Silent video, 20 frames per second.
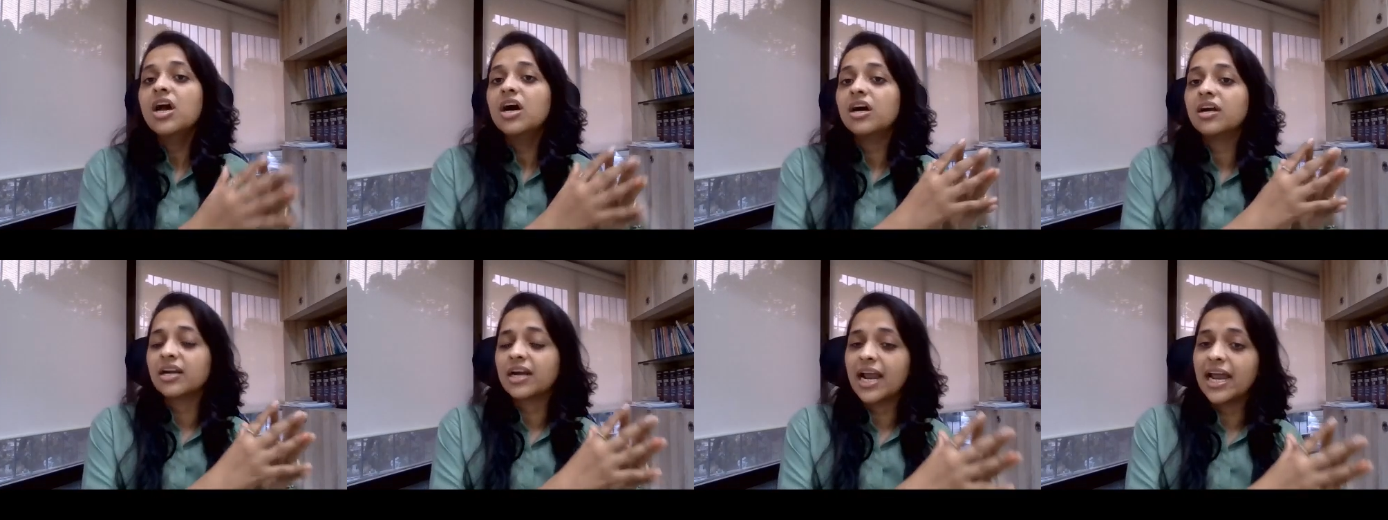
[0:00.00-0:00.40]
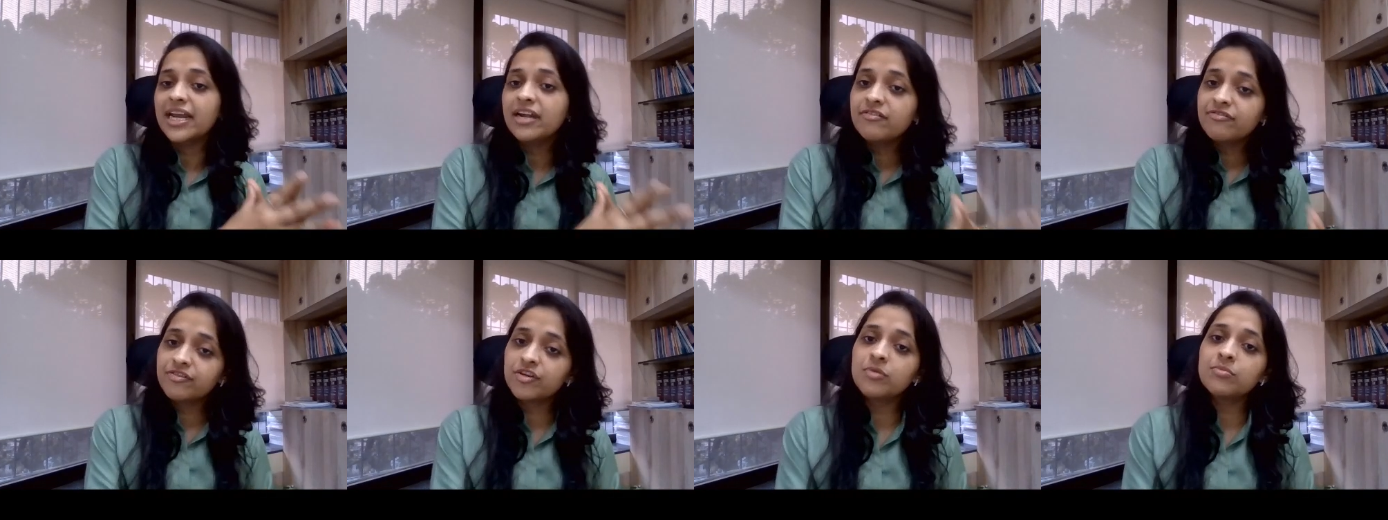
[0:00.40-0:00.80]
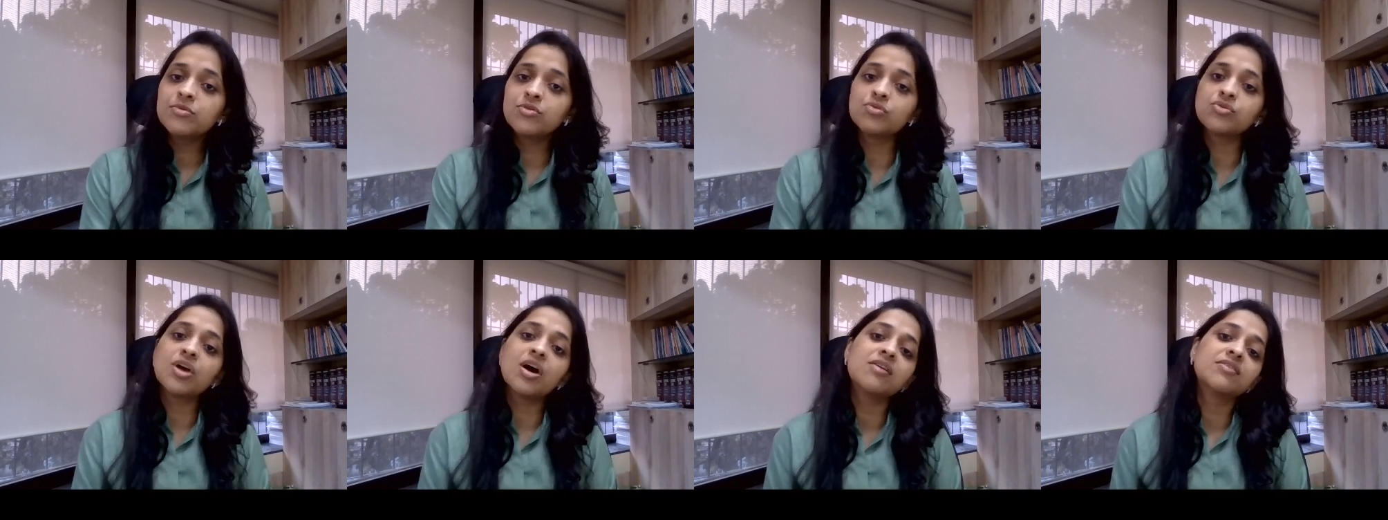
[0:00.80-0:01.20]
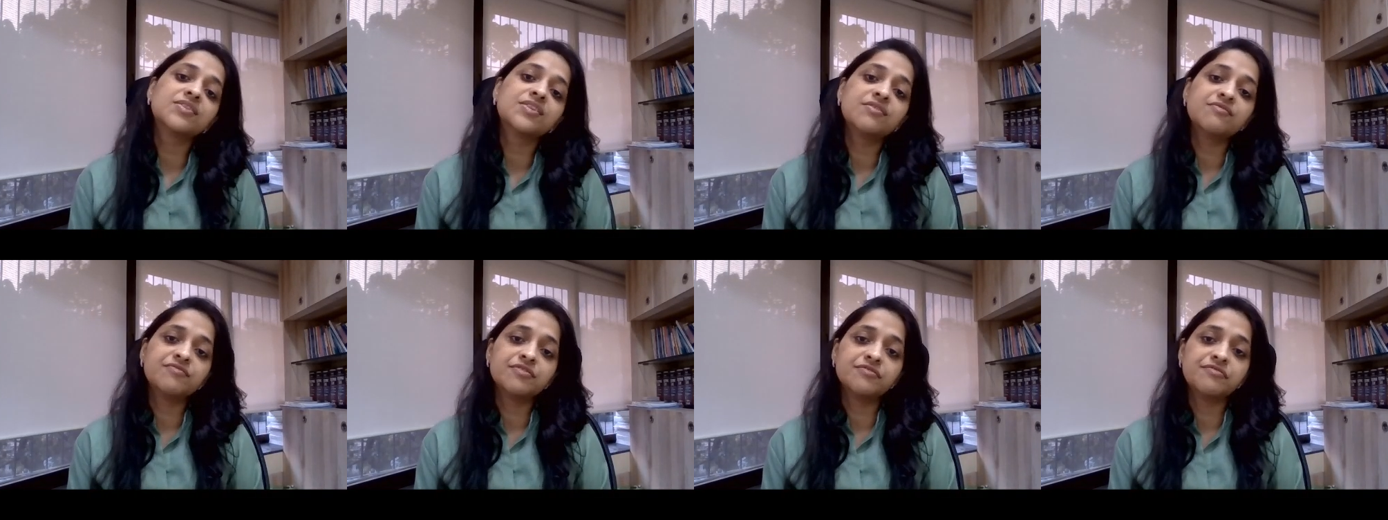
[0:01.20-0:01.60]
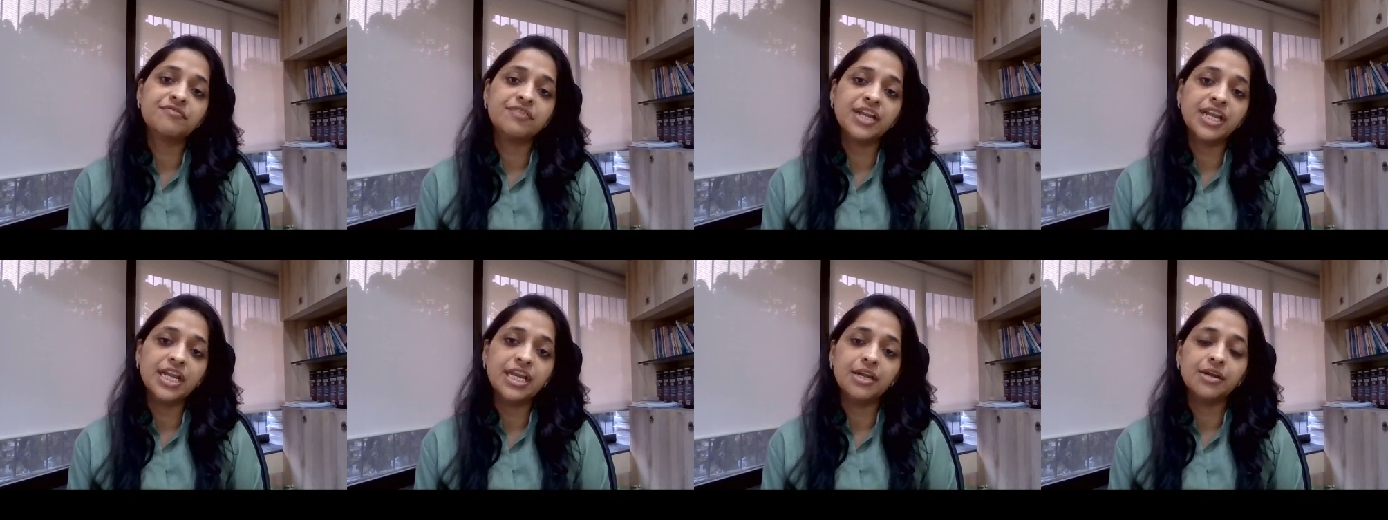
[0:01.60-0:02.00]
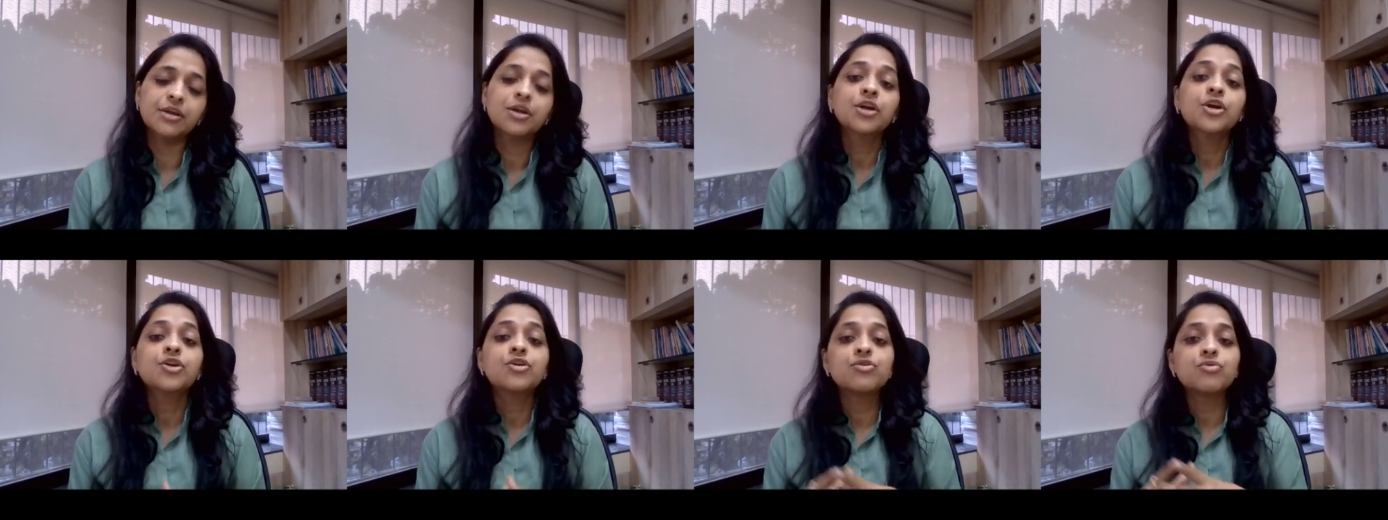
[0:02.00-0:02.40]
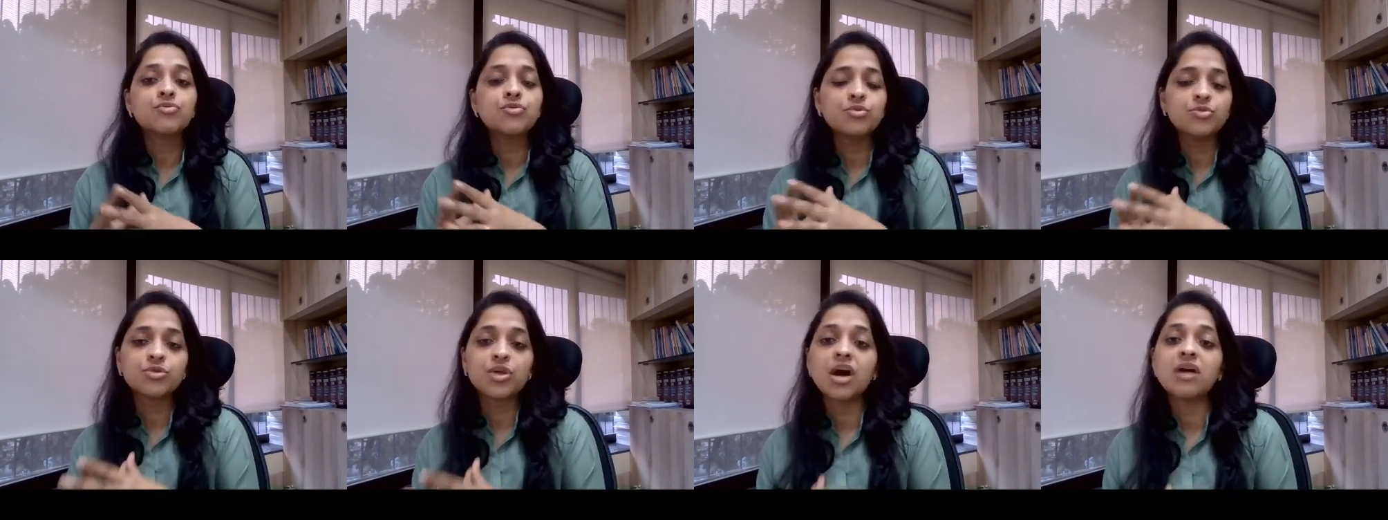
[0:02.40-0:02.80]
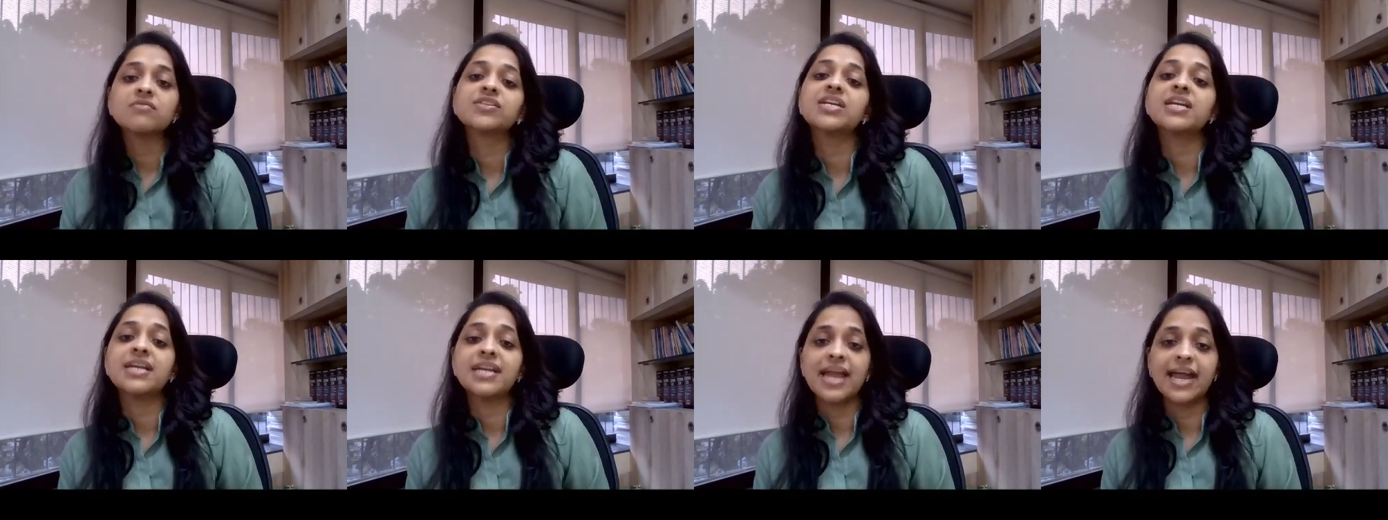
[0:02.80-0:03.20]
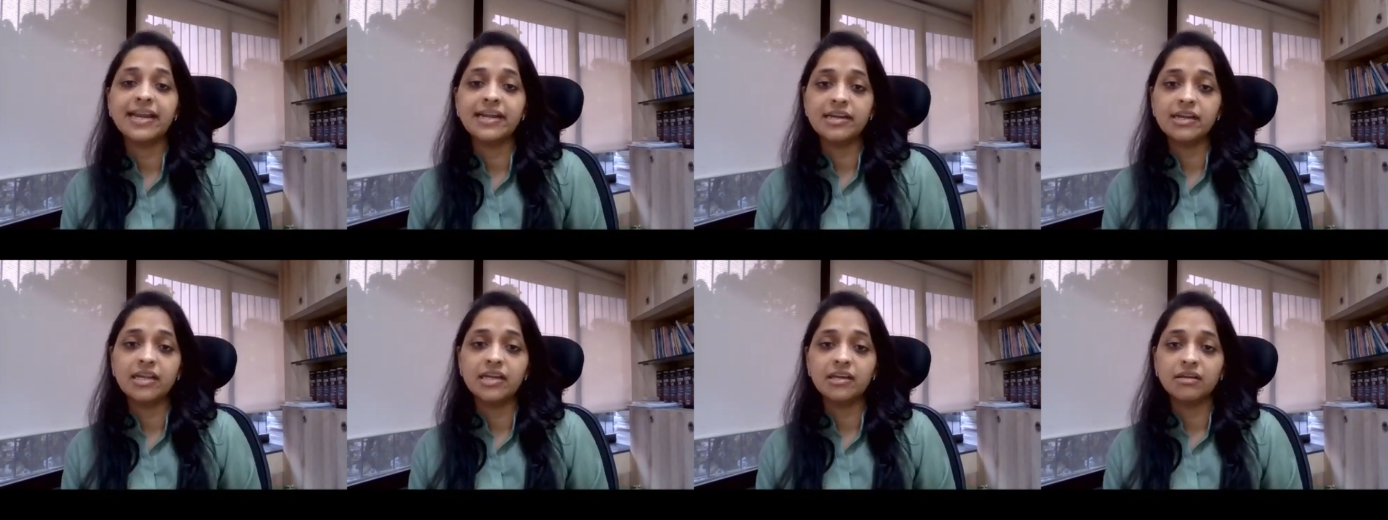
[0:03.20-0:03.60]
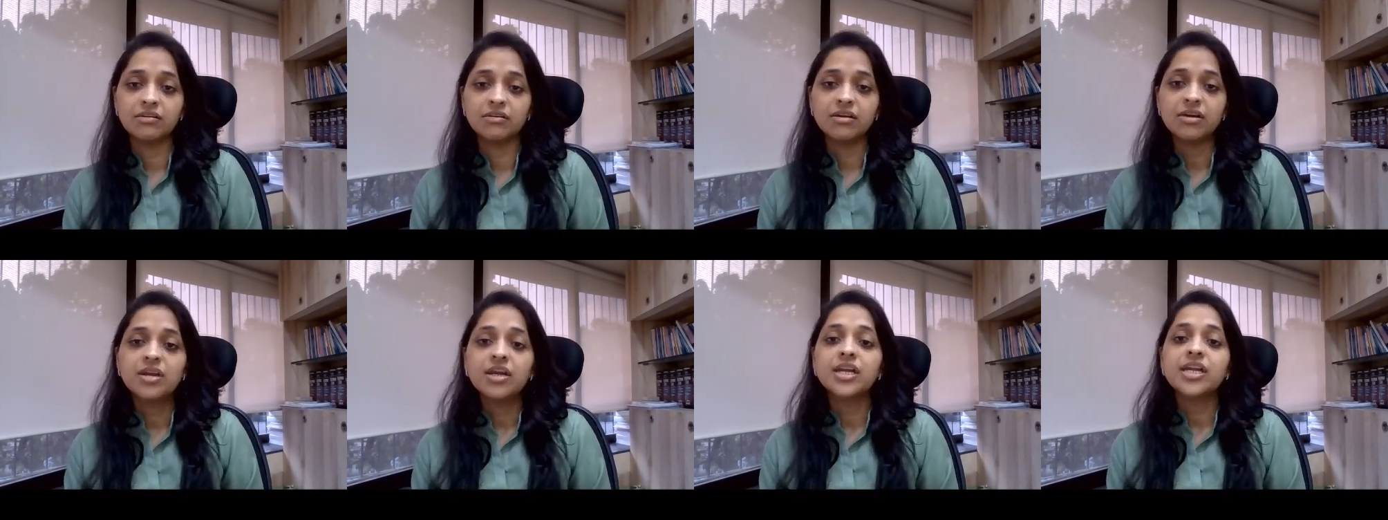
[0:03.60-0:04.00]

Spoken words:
right from 2015 to 2019.